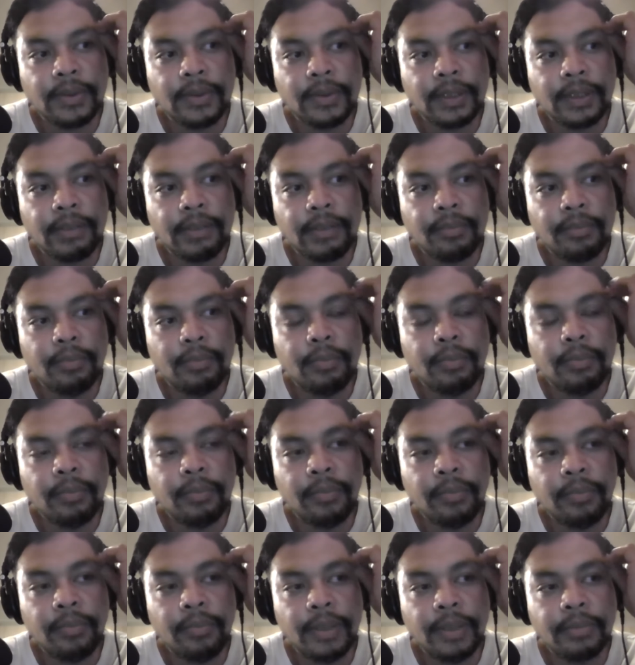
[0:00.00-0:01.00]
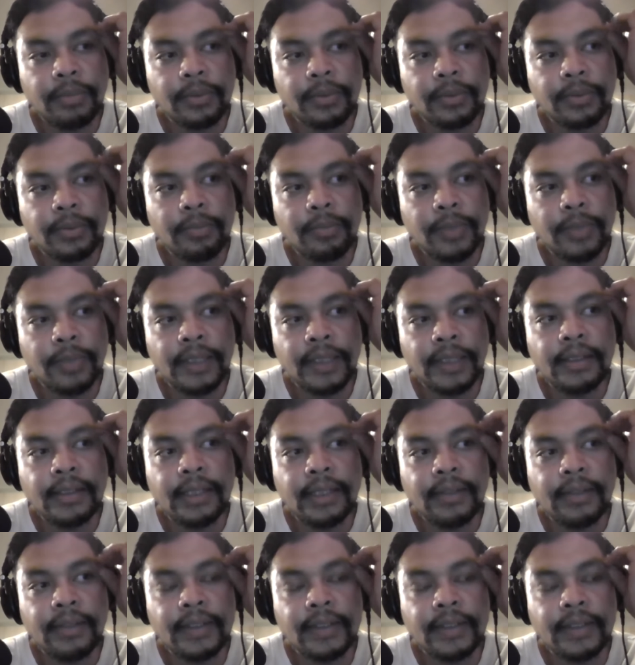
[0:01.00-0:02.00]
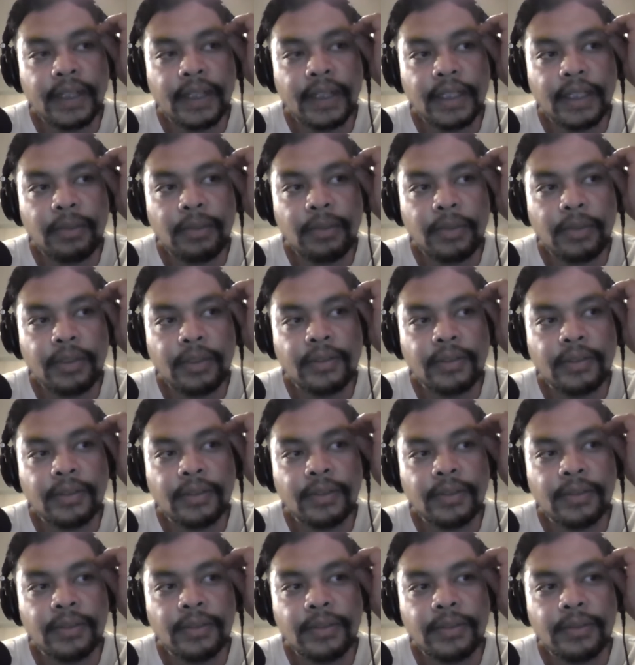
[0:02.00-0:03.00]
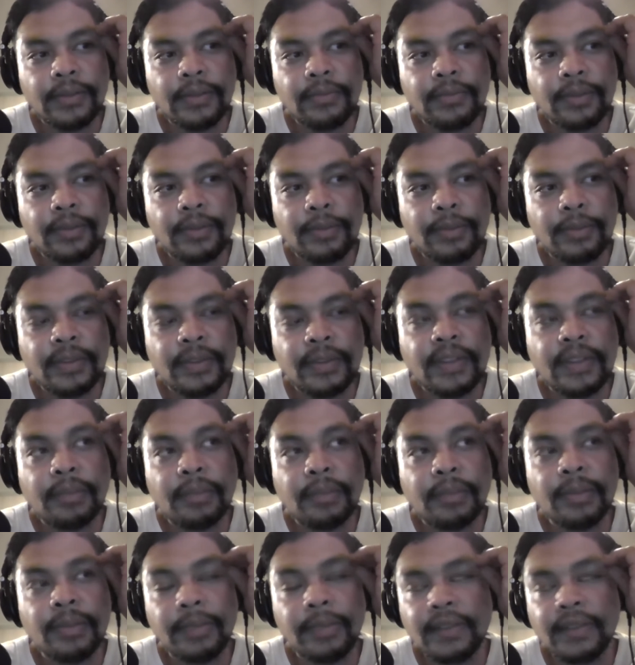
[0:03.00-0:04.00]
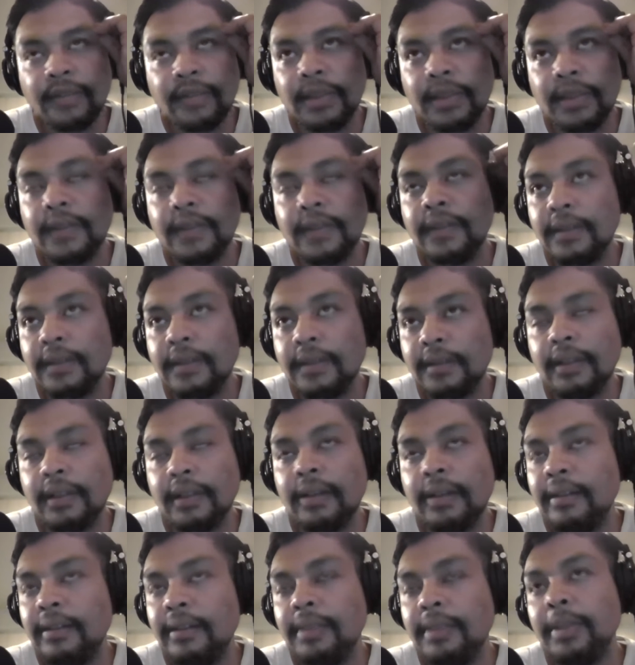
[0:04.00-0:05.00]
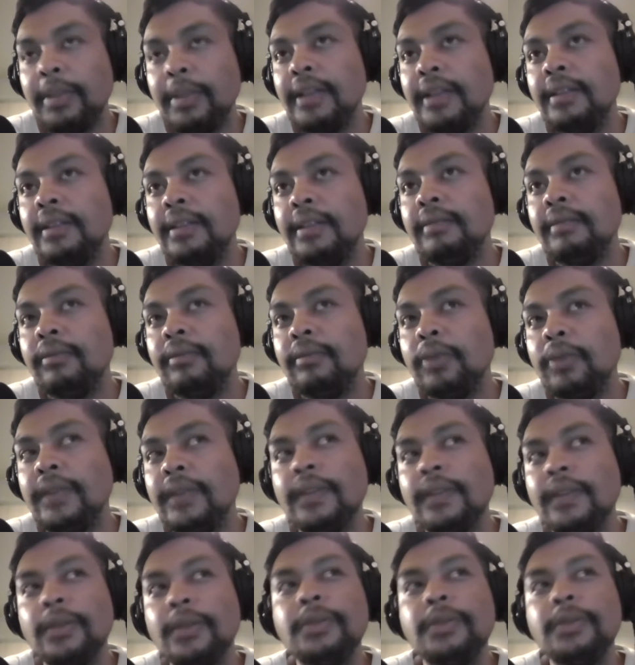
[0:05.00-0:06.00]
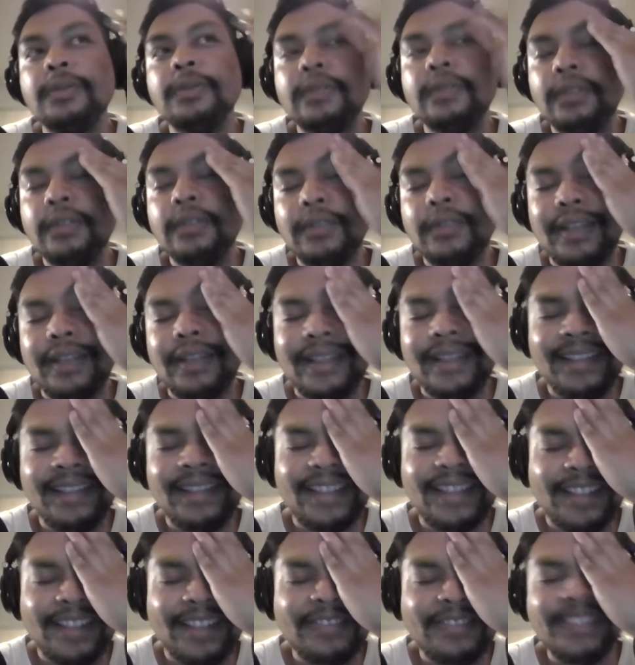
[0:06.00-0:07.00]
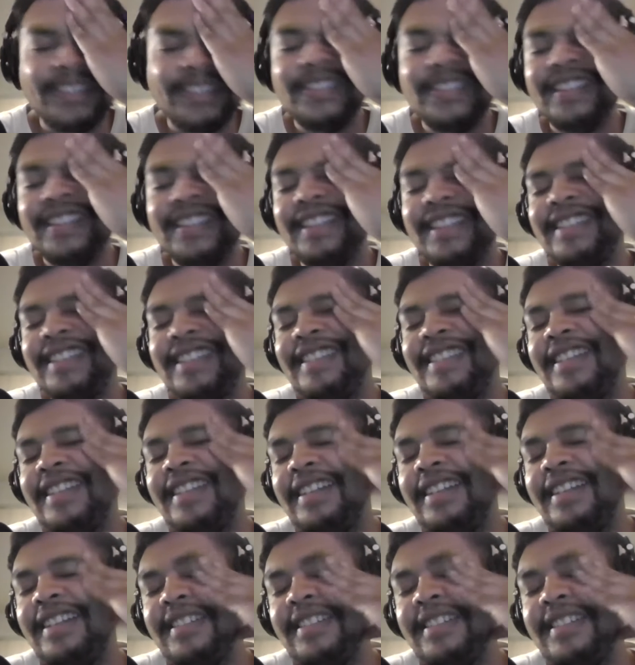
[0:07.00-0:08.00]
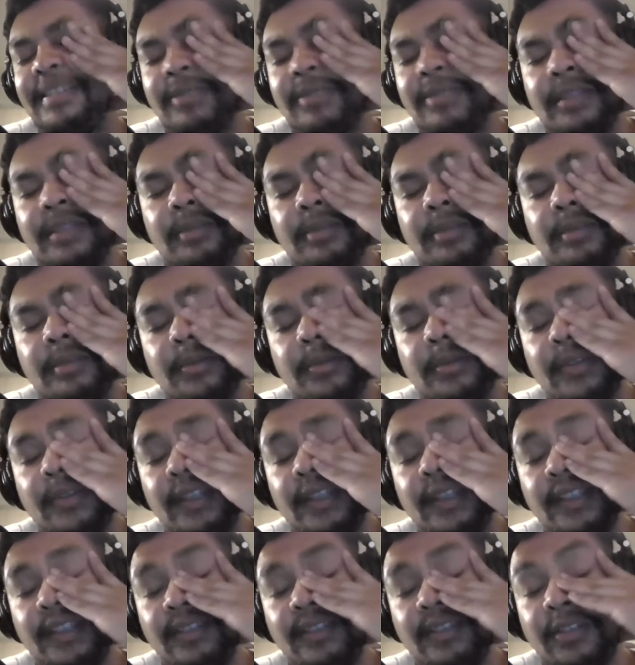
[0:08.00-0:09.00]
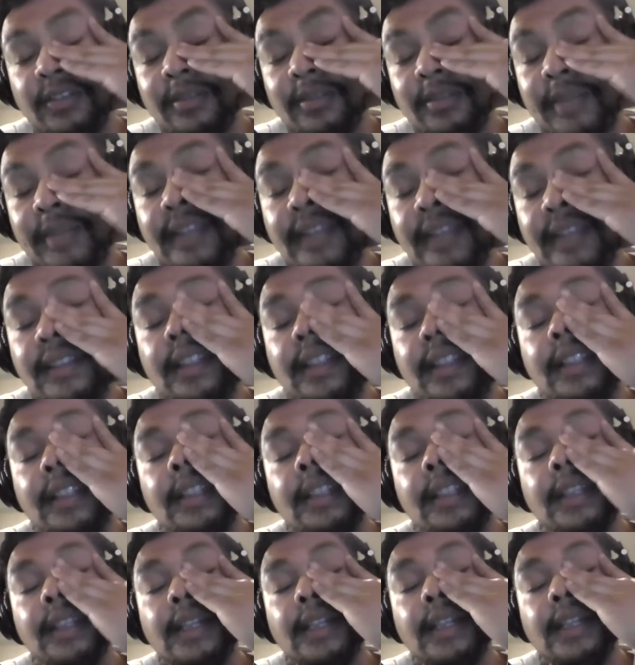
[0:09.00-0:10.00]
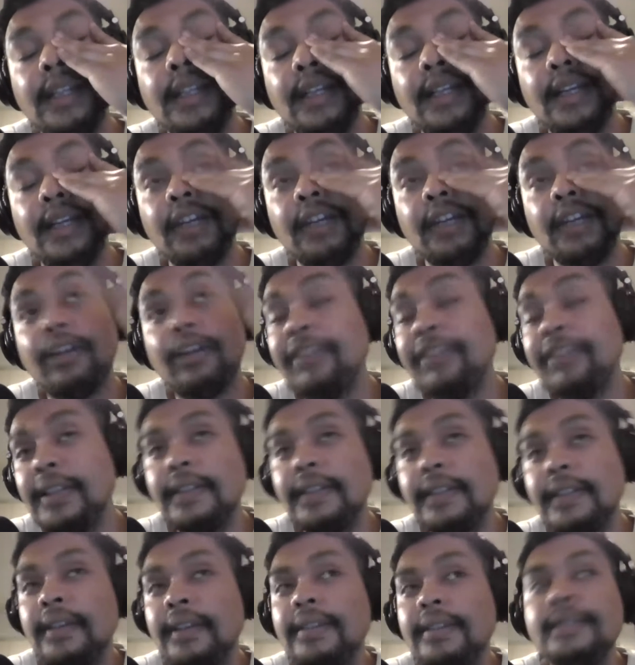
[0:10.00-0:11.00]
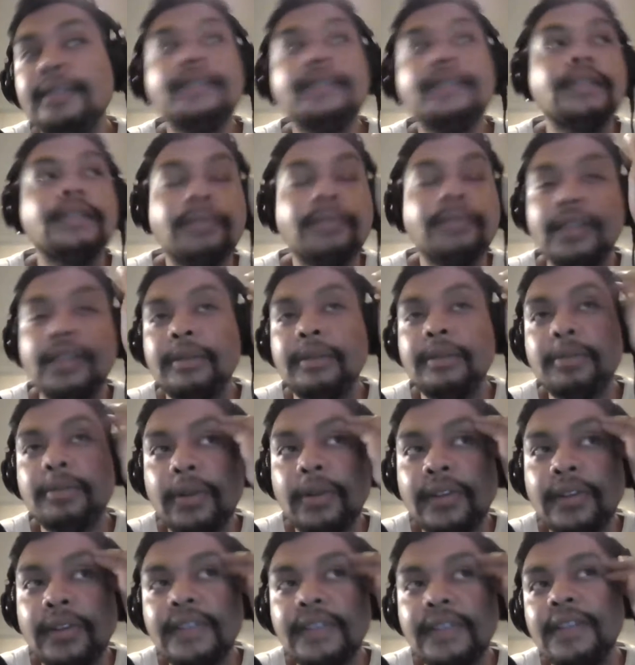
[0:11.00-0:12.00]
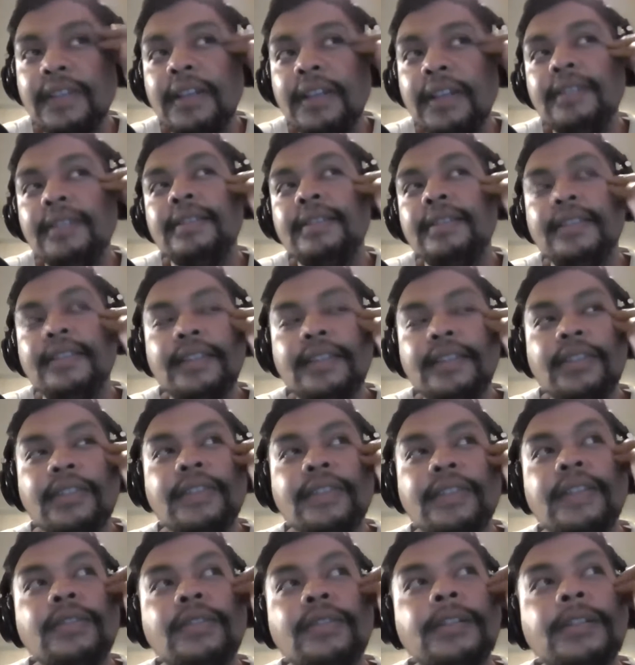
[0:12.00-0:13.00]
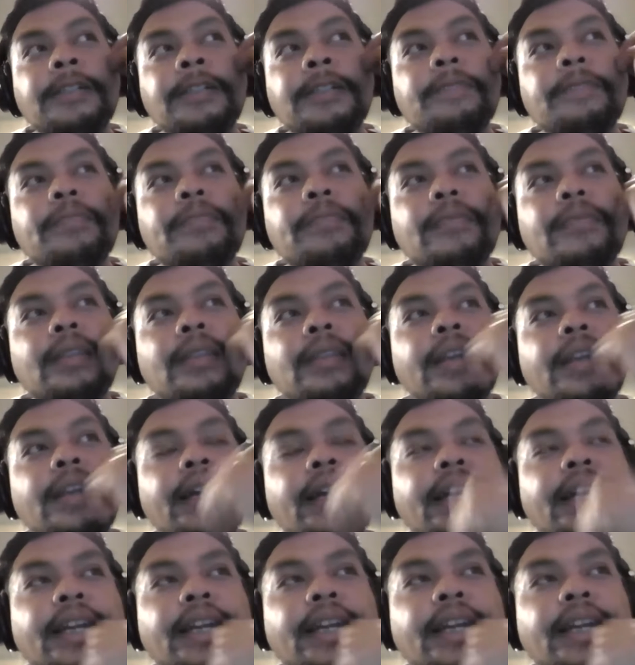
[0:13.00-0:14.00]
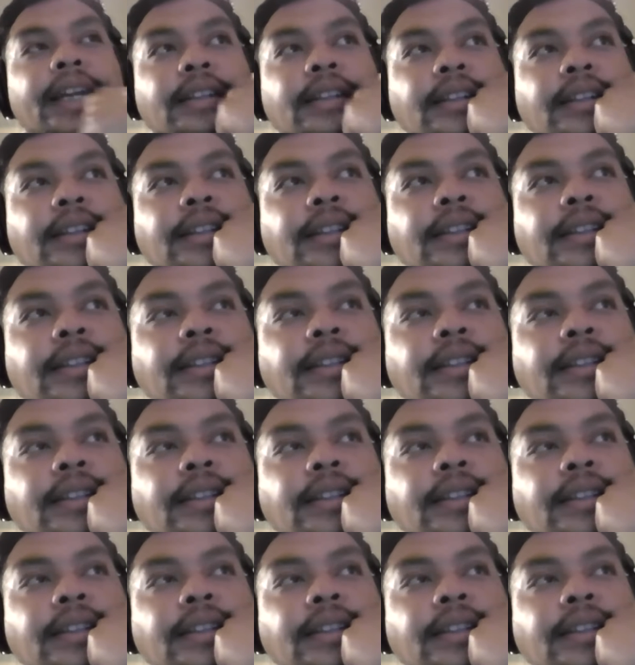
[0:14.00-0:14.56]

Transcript: kind of people to pin down exactly what I do from a design perspective, because depending on what circles you're hanging out, when you say designers, sometimes people think automatically graphic designers, sometimes product designers, etc., etc. And